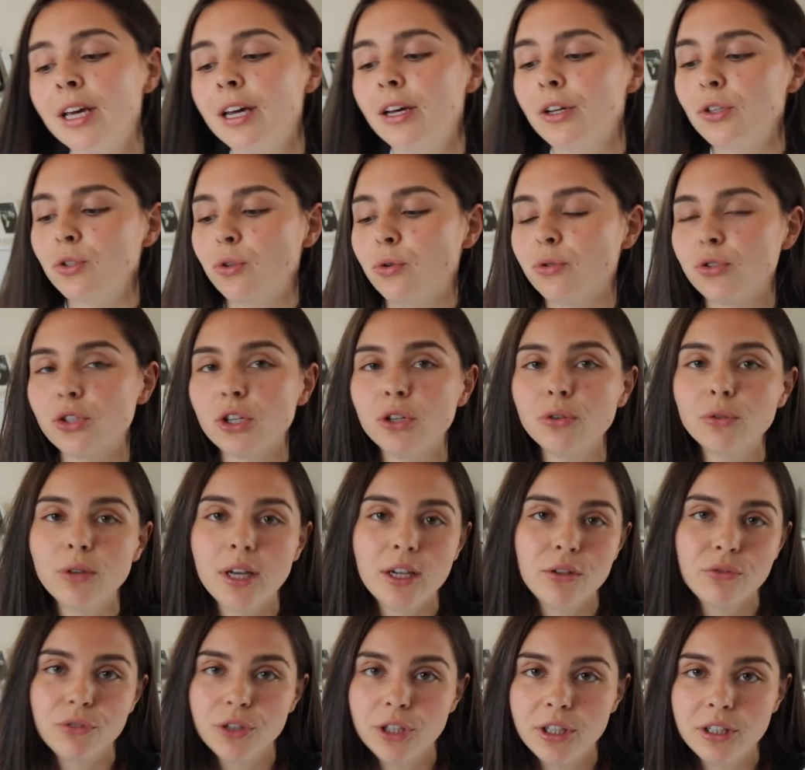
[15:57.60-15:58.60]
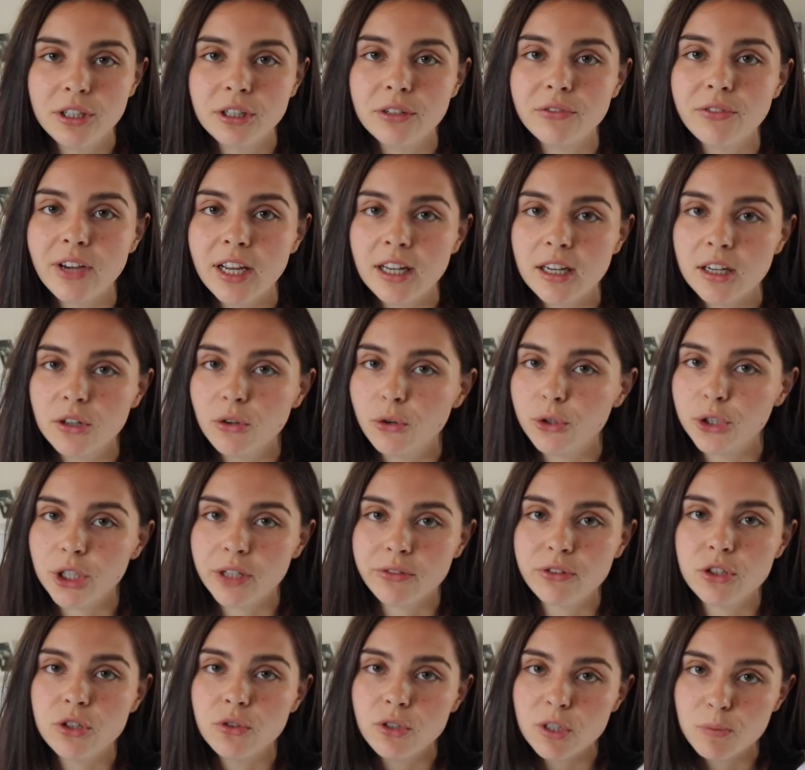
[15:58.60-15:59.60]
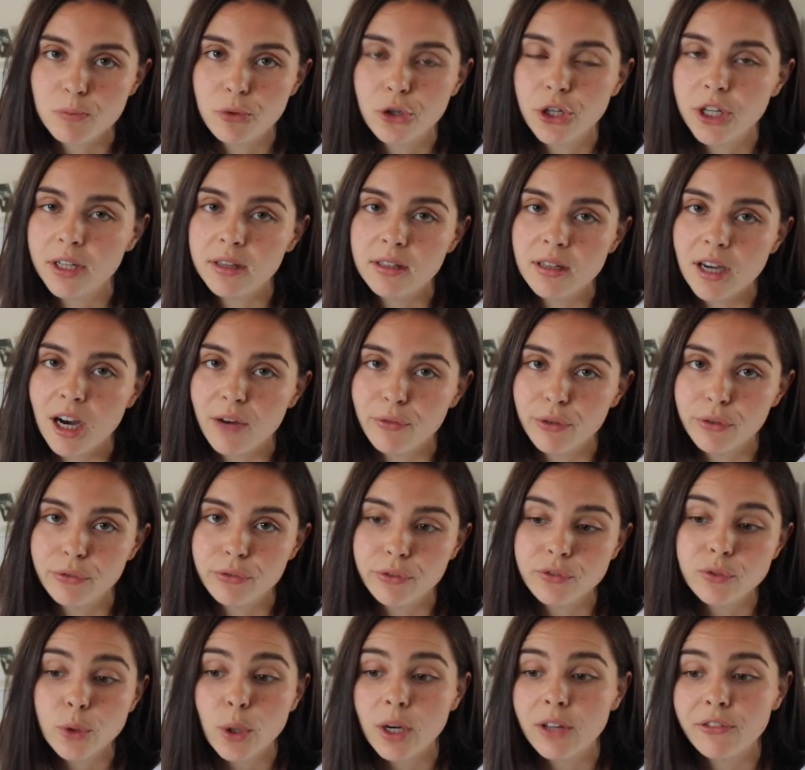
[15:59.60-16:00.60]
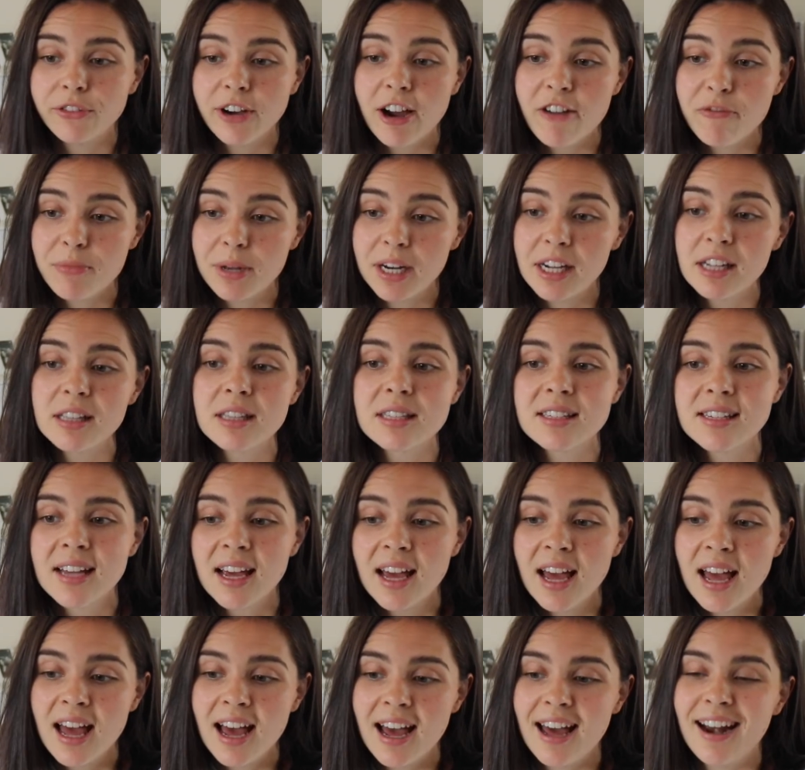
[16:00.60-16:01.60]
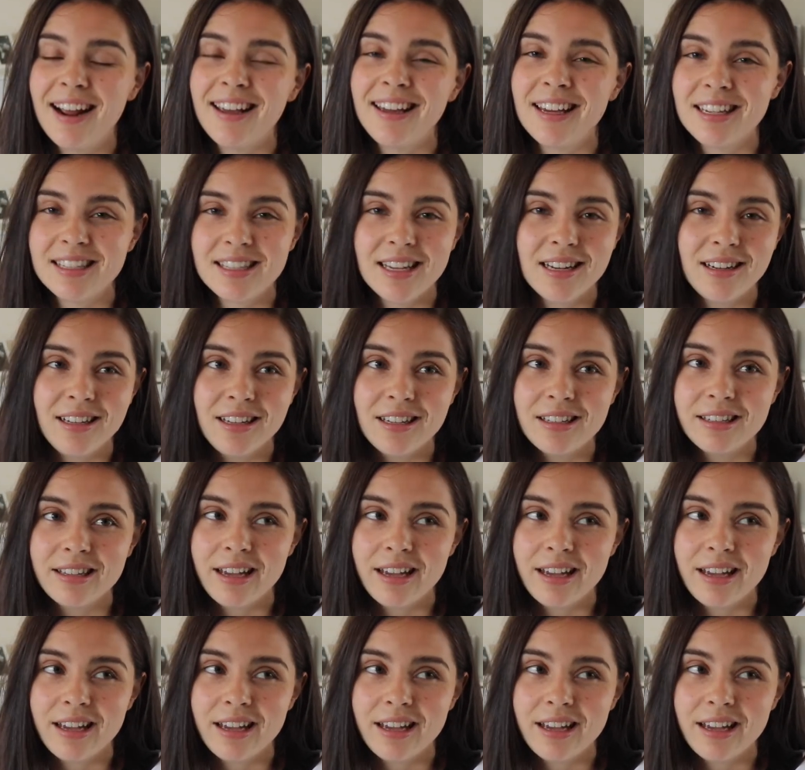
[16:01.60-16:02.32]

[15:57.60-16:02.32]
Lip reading: It's also like really convenient. All you have to do is put it in the oven for 45 minutes. And I guess that is